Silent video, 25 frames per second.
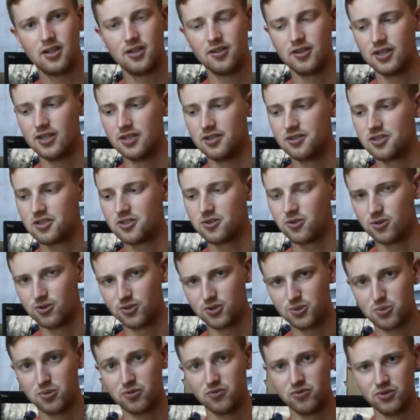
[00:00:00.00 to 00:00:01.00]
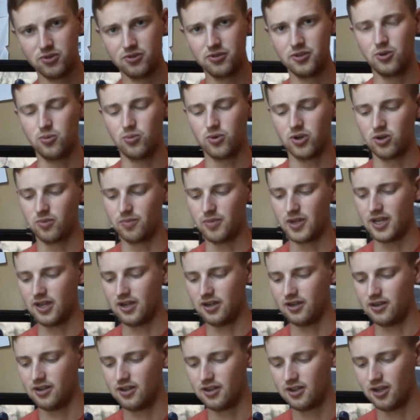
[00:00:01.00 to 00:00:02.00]
insoles were really well
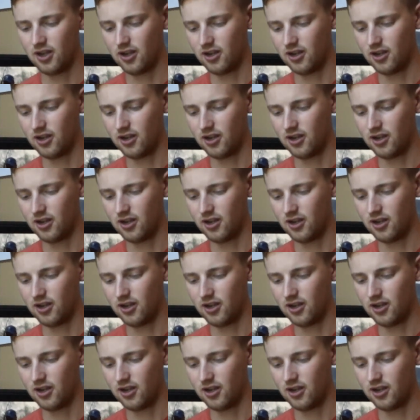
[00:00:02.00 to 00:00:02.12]
made.